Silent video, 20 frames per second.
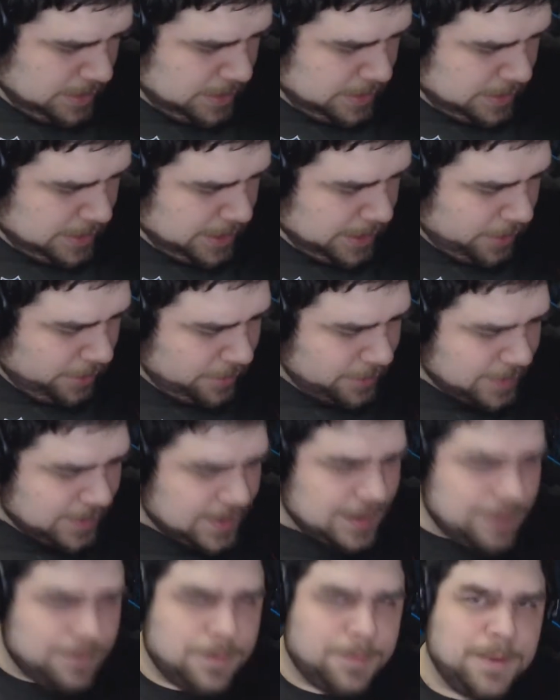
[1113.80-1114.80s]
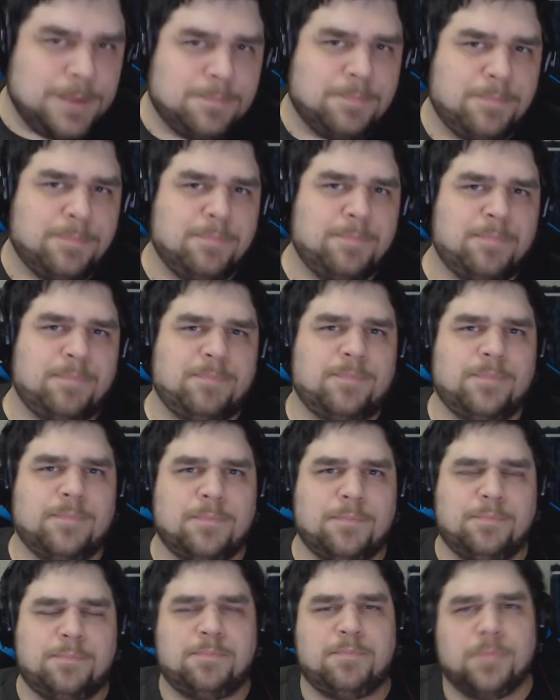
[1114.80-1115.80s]
they don't seem to be
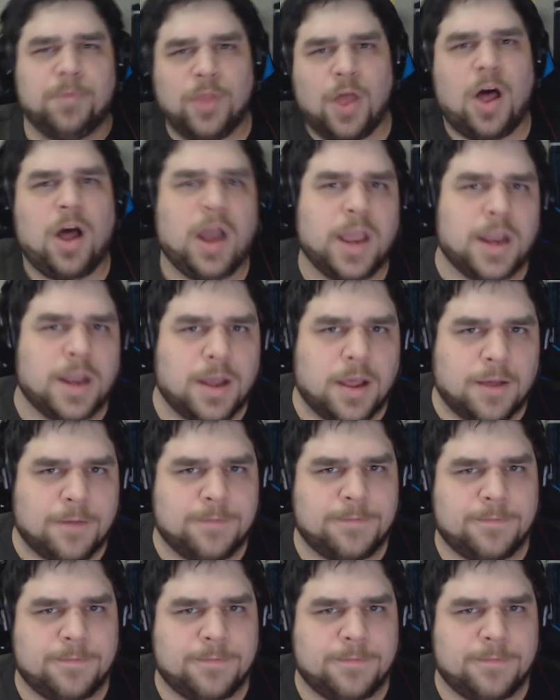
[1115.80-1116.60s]
long enough.